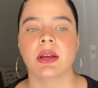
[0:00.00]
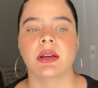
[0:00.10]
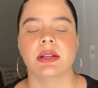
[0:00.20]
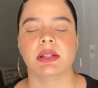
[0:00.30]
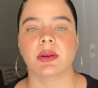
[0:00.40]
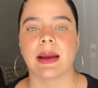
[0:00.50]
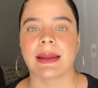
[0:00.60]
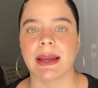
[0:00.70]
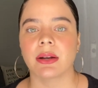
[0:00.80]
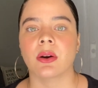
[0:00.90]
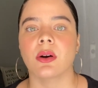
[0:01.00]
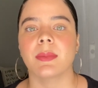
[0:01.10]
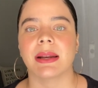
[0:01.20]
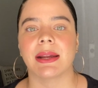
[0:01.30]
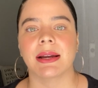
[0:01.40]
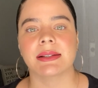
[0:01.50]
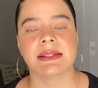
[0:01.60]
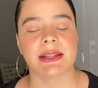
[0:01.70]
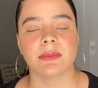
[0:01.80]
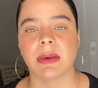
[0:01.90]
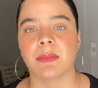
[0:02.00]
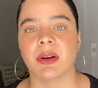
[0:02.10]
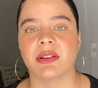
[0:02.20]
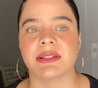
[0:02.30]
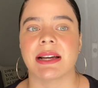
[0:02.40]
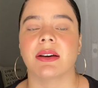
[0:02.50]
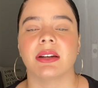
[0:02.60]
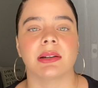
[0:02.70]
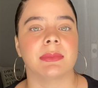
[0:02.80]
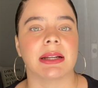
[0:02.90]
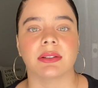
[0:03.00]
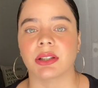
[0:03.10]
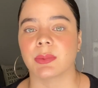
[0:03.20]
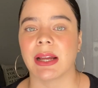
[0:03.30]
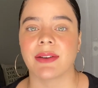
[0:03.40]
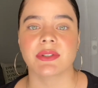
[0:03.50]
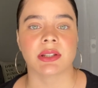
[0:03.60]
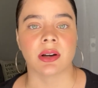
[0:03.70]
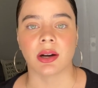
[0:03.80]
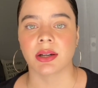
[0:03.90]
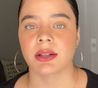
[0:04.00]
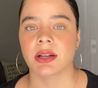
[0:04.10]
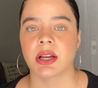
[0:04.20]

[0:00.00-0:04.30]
So I get home and I sit my mother down and I'm like, look, we have to talk.